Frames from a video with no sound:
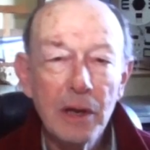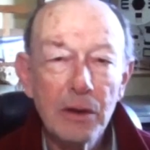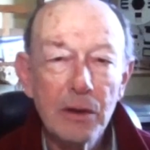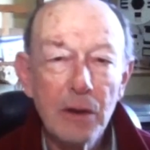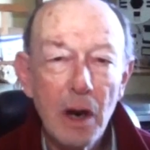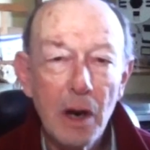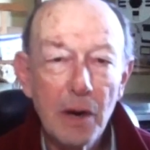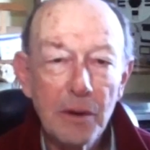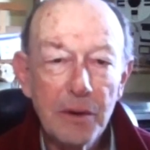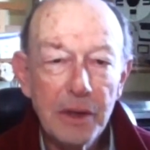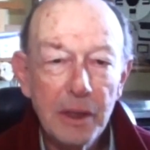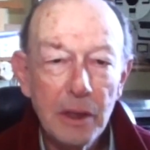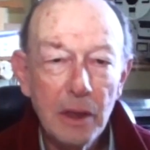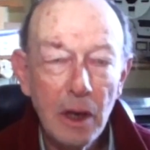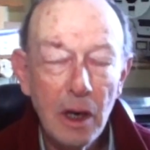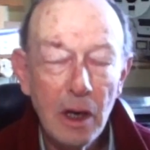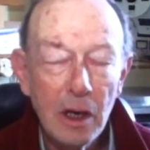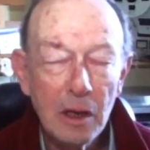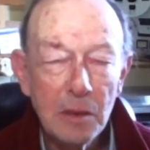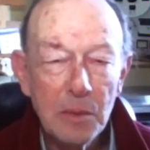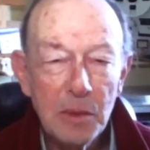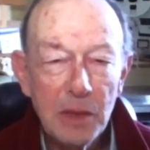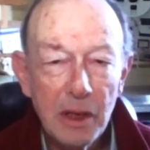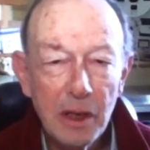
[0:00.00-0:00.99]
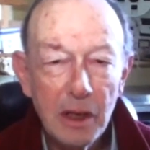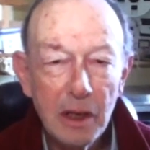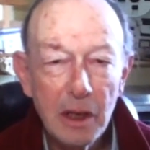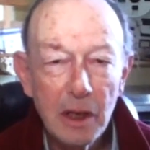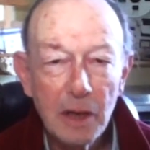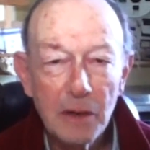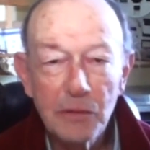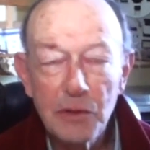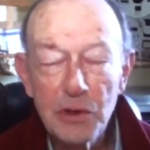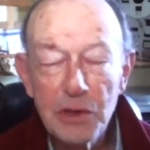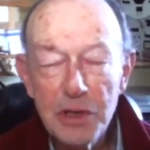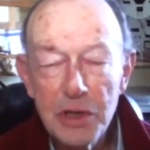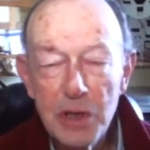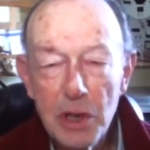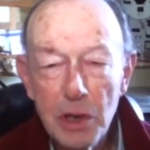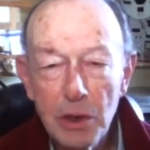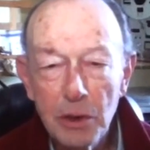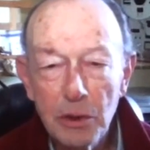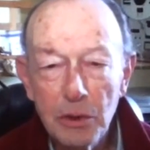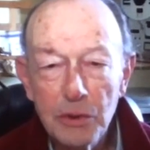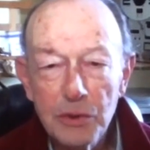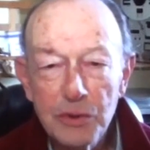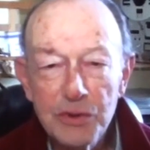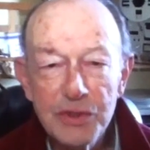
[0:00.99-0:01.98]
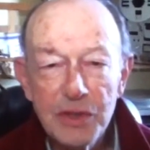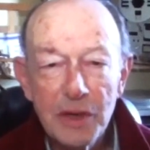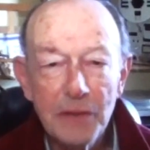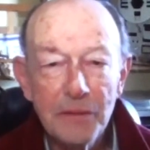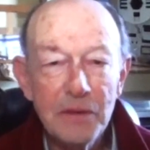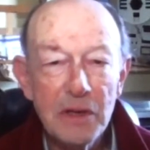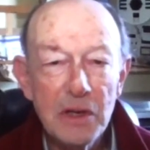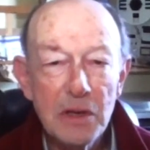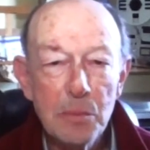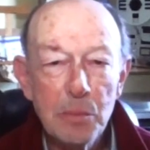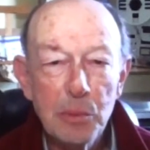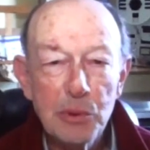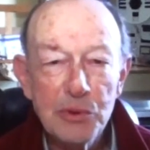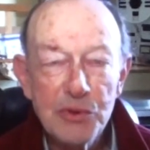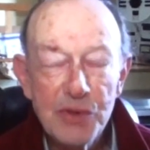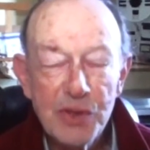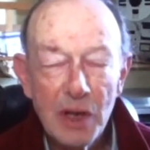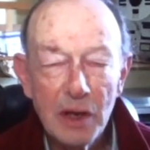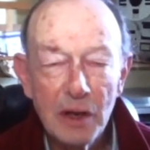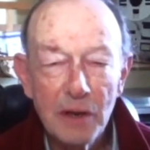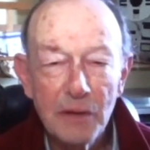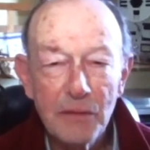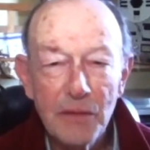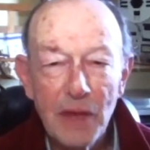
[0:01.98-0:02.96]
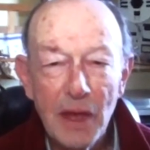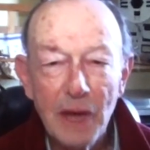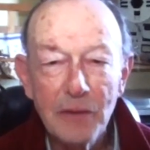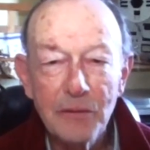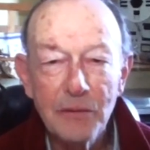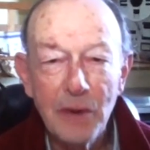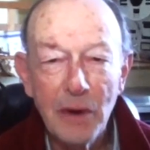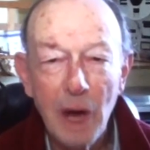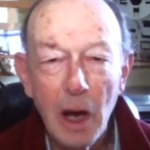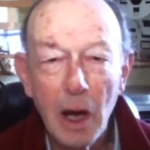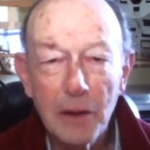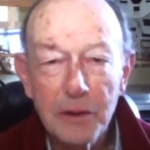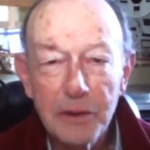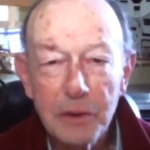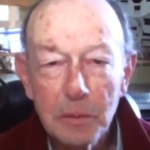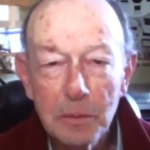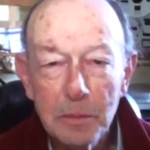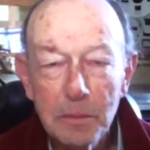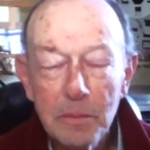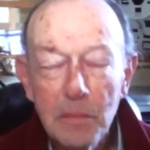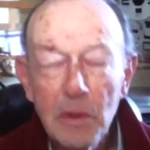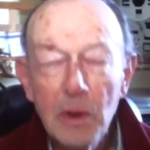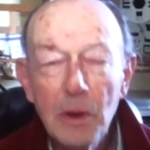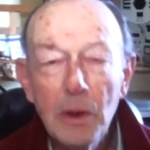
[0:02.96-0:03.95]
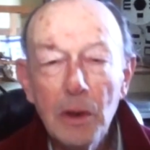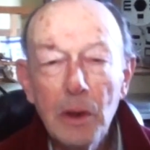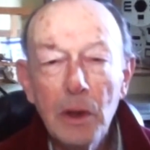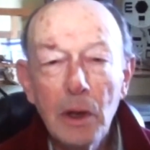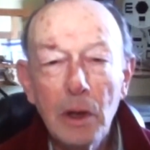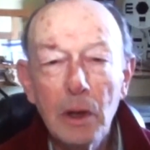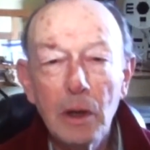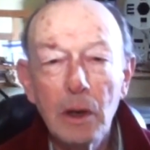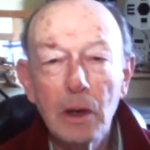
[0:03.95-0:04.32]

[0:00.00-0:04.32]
that enter our economy every year, 70% of that volume